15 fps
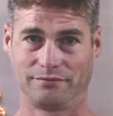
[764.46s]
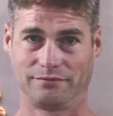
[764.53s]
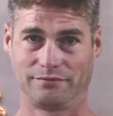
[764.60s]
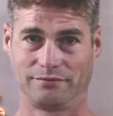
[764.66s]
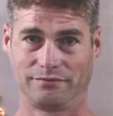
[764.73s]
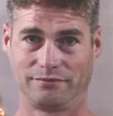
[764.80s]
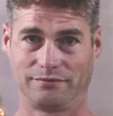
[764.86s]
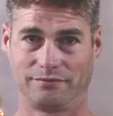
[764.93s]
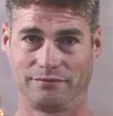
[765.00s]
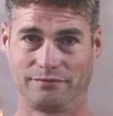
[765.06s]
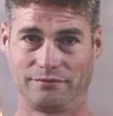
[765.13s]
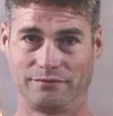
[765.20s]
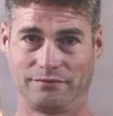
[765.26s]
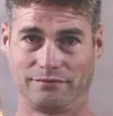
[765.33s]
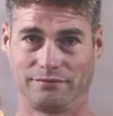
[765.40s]

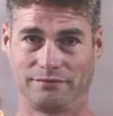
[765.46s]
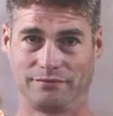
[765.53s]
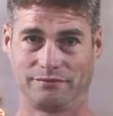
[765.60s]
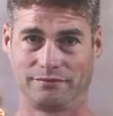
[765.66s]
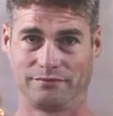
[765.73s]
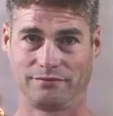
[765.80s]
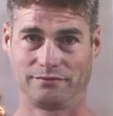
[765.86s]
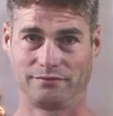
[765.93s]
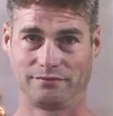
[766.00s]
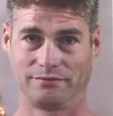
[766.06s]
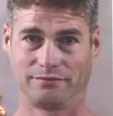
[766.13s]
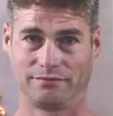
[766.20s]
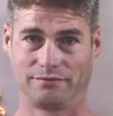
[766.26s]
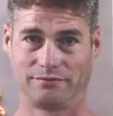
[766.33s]
No one is speaking in this clip.